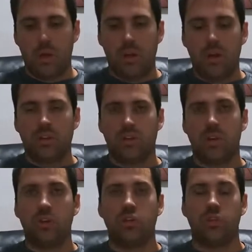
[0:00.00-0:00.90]
So
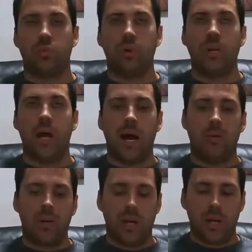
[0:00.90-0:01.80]
you just I
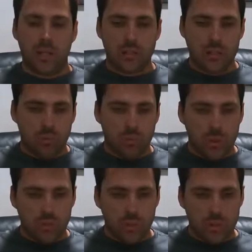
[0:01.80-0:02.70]
would have, let's see,
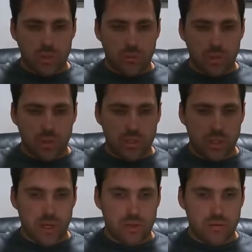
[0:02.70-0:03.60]
what's the place that
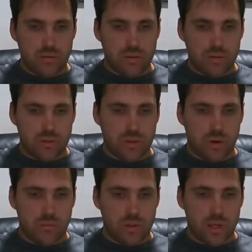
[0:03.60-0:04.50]
I use to
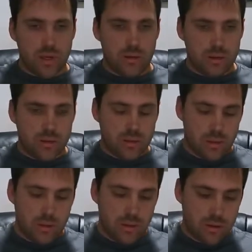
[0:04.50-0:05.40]
determine that? Let's
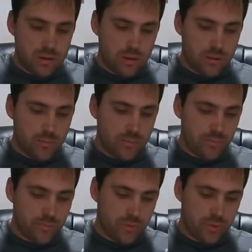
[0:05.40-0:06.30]
see.
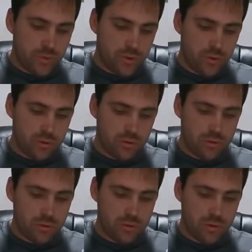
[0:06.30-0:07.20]
Gear
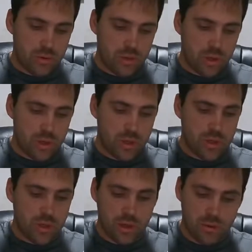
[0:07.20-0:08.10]

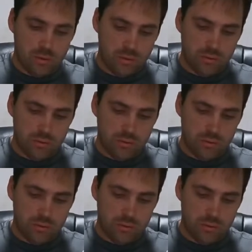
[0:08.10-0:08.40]
calculator.